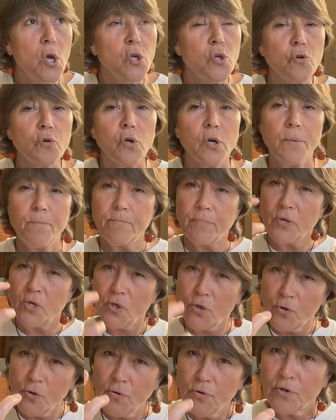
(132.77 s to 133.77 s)
your
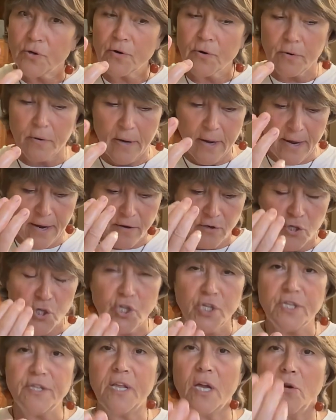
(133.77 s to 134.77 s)
computer
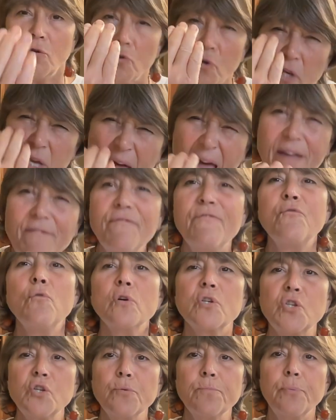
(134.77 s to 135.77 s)
energy, your life
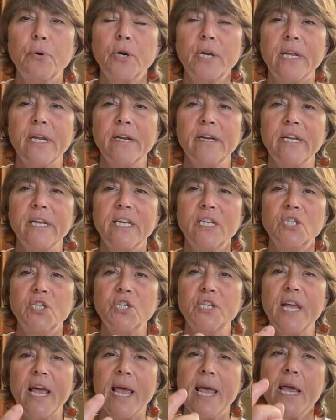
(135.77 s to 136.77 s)
force you're putting in
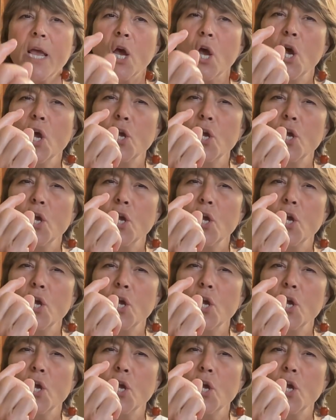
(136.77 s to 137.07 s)
each day,